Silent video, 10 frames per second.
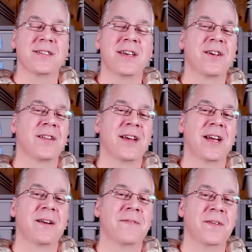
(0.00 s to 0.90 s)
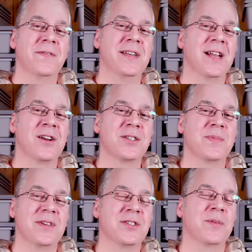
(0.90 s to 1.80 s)
say they're like $50 a
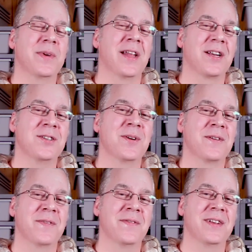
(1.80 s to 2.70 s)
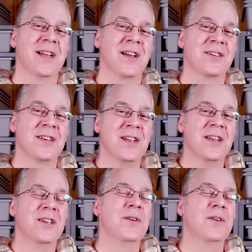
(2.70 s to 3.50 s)
piece, so it'd be like $250,